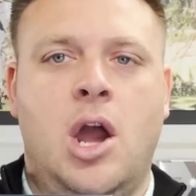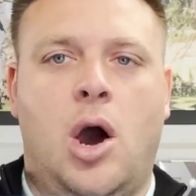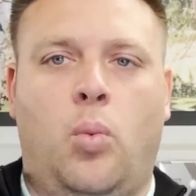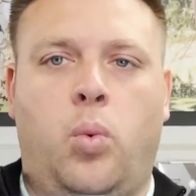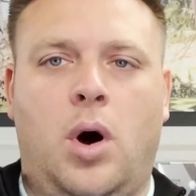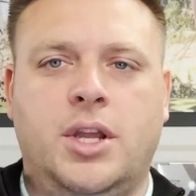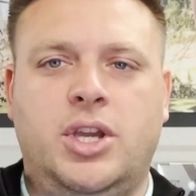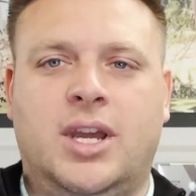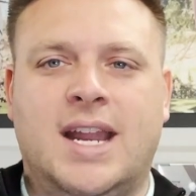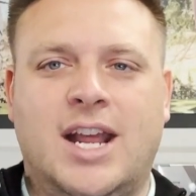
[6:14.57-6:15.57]
And what
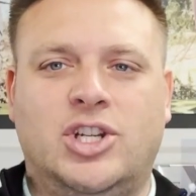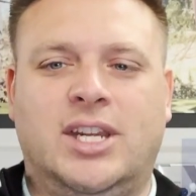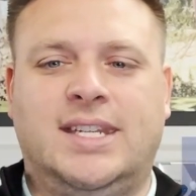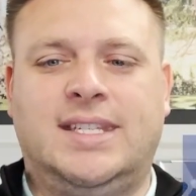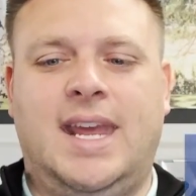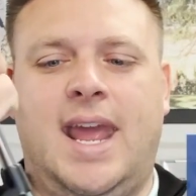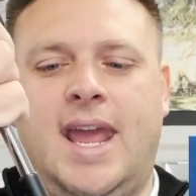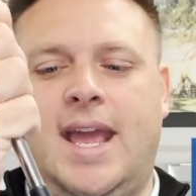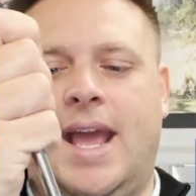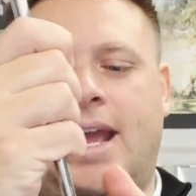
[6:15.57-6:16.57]
you can actually
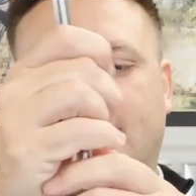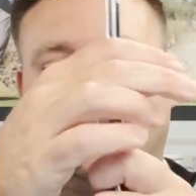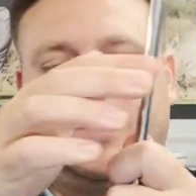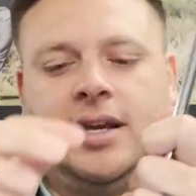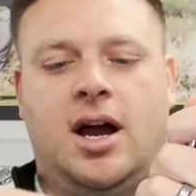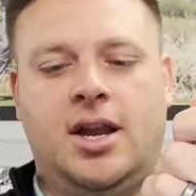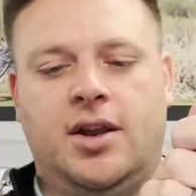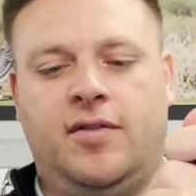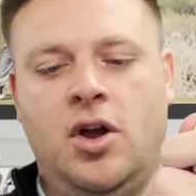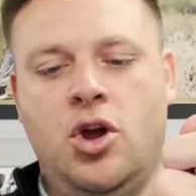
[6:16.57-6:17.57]
see is the kind
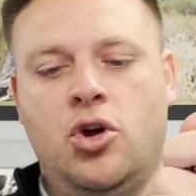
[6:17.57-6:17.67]
of